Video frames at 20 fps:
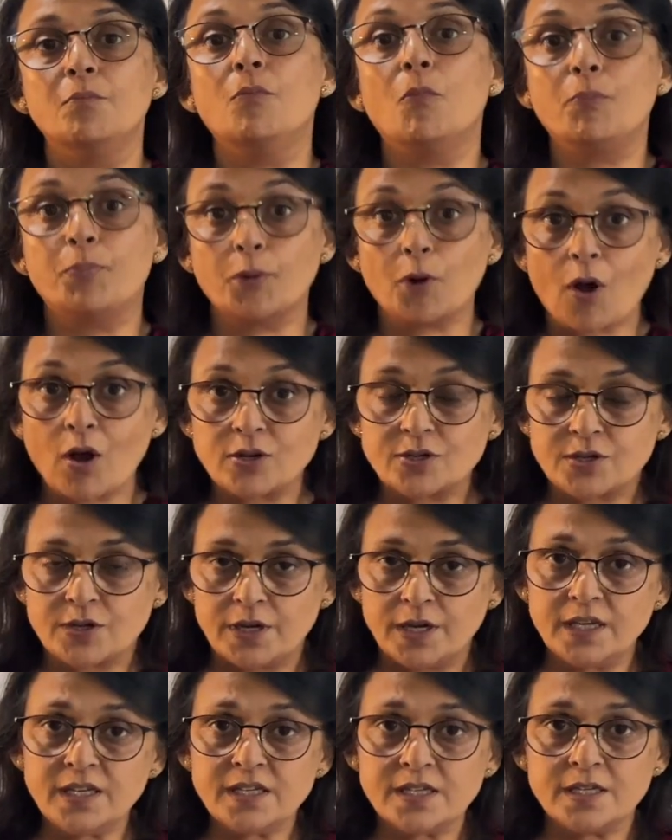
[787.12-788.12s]
mm,
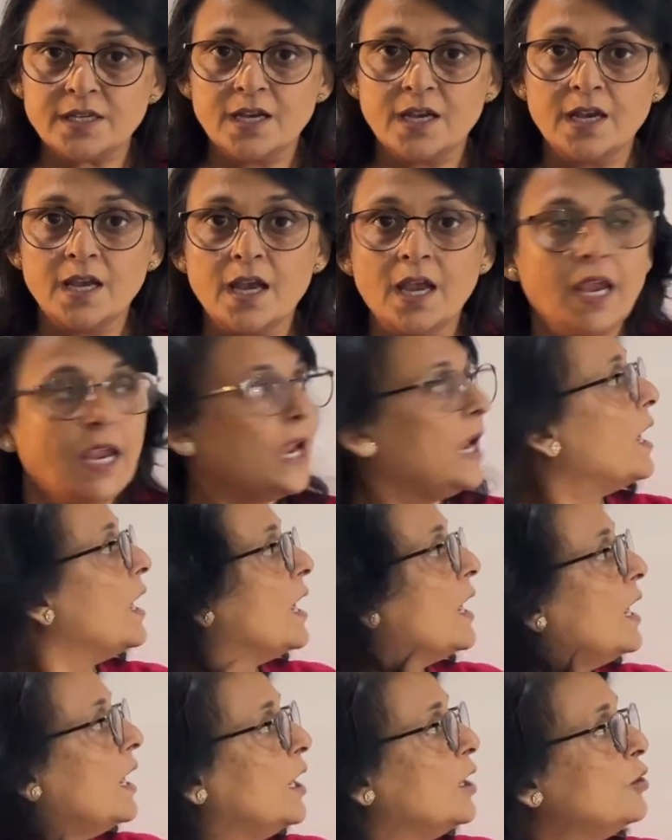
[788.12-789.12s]
process
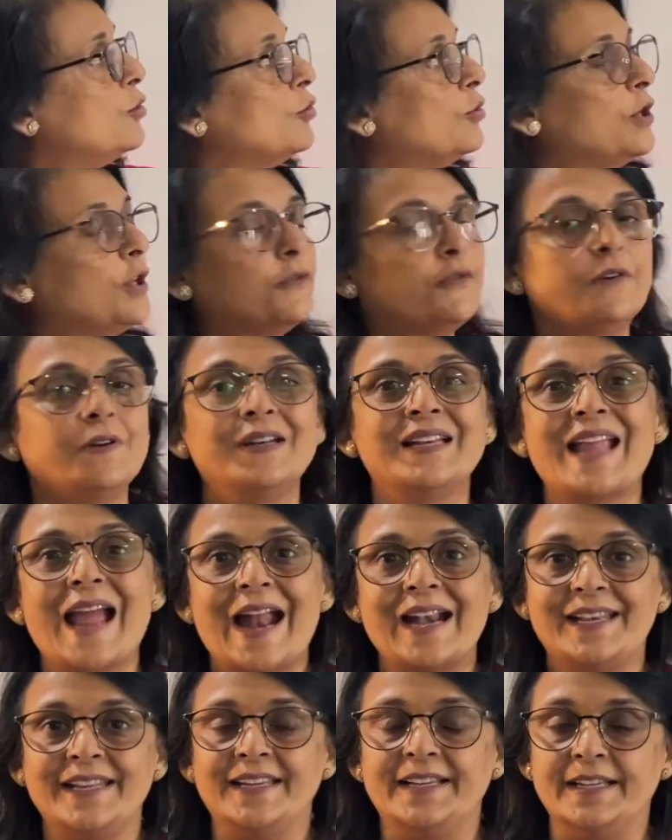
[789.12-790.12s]
into different
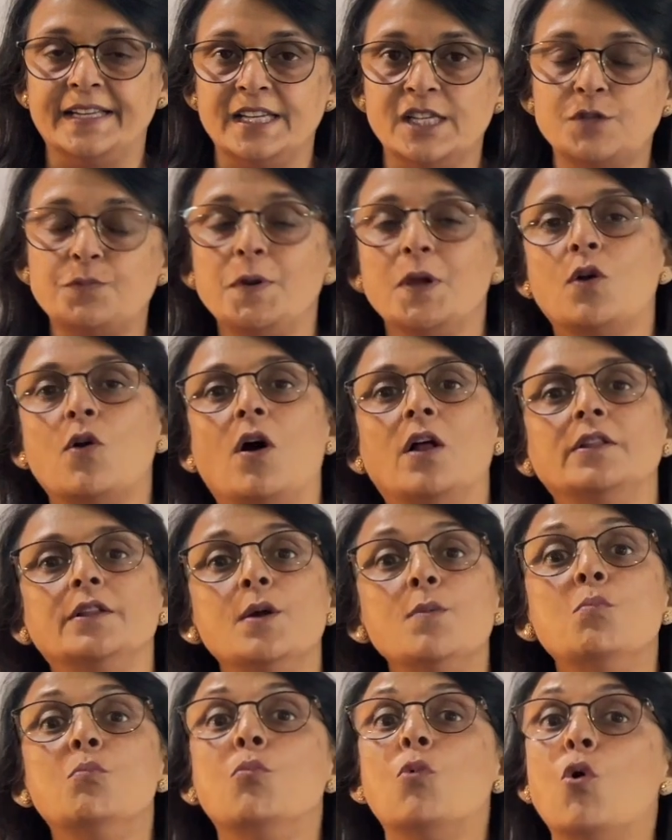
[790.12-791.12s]
categories. We call
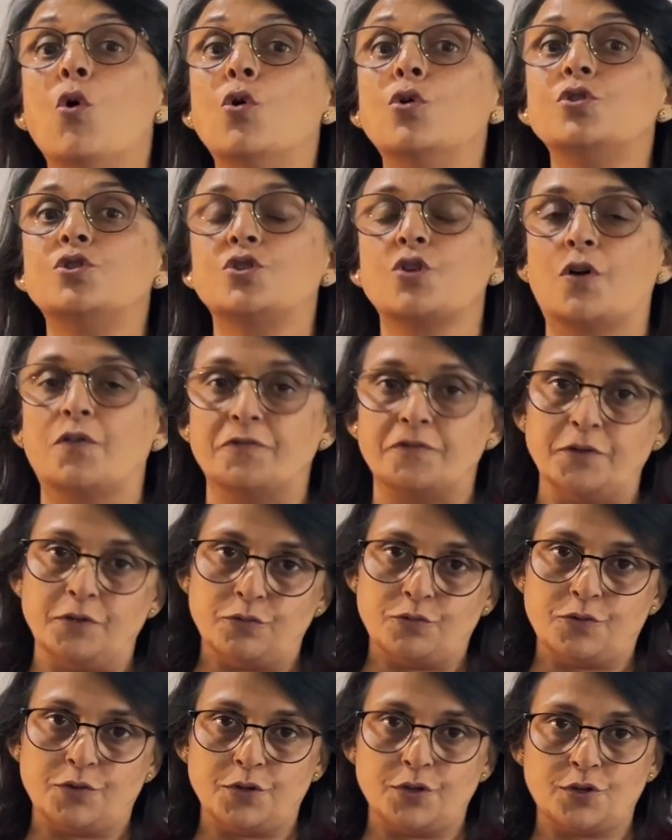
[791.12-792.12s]
them modes of
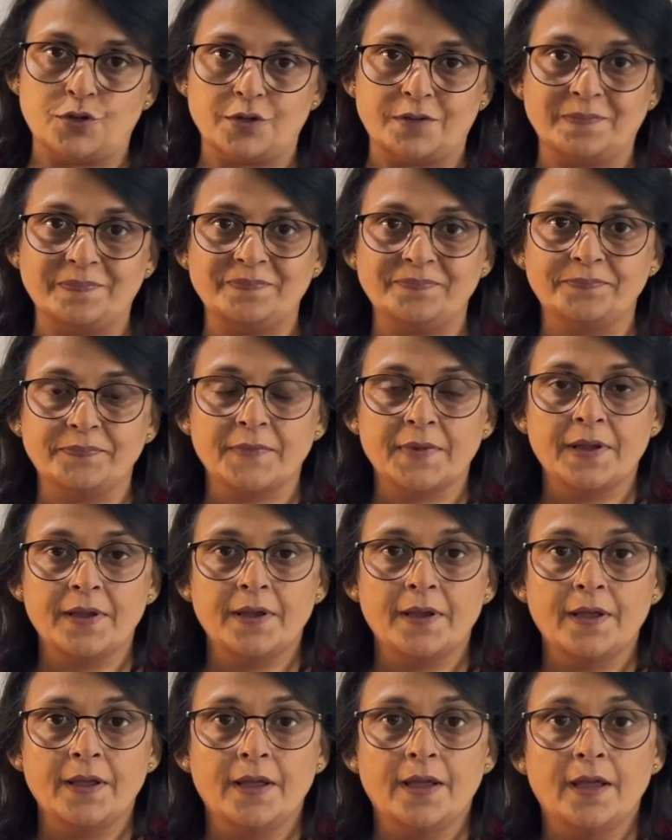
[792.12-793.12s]
nutrition.
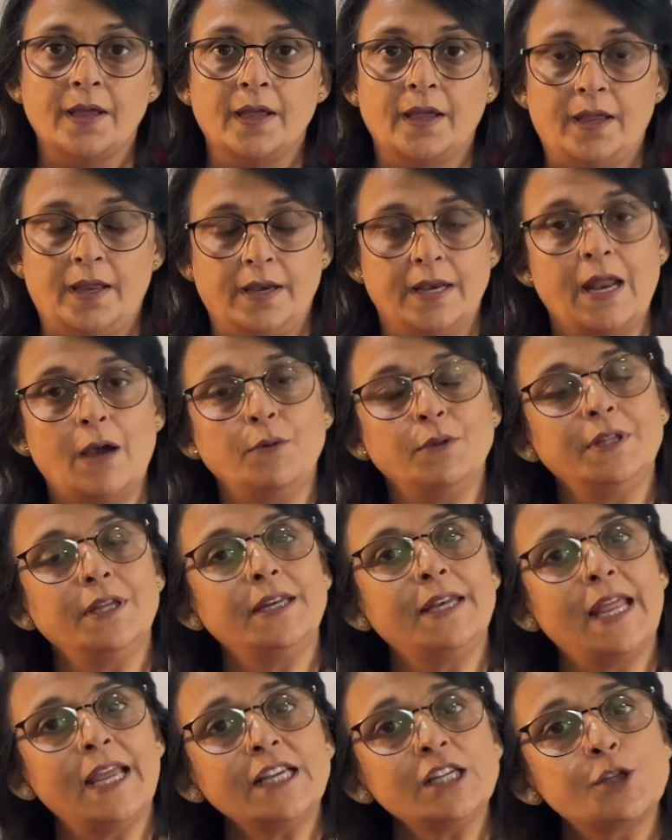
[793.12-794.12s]
Now in
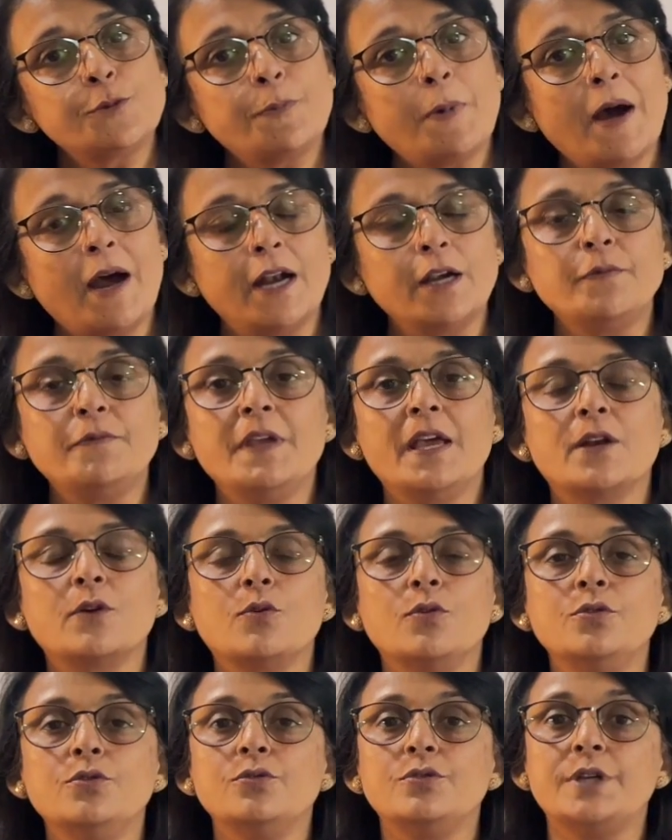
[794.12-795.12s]
the next part, we are
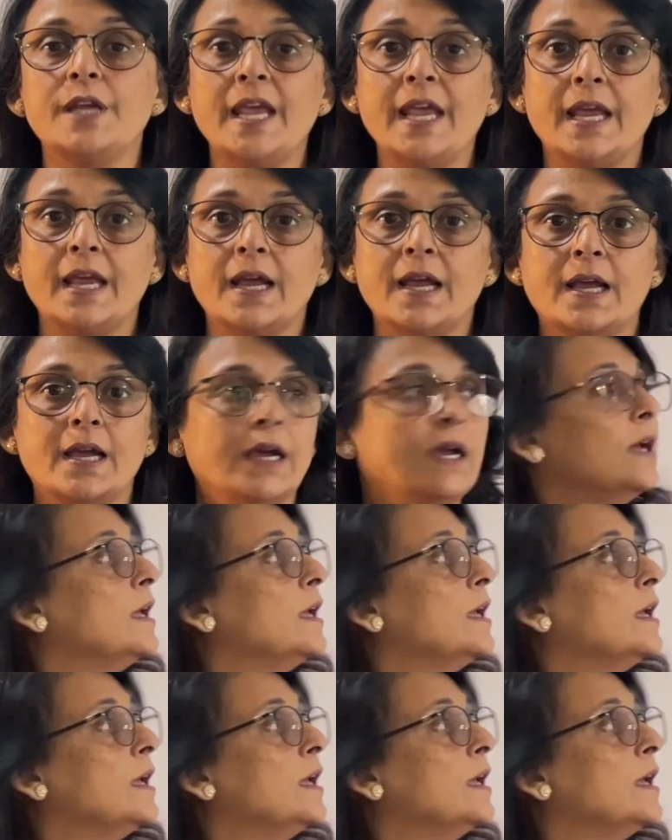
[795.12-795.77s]
going to take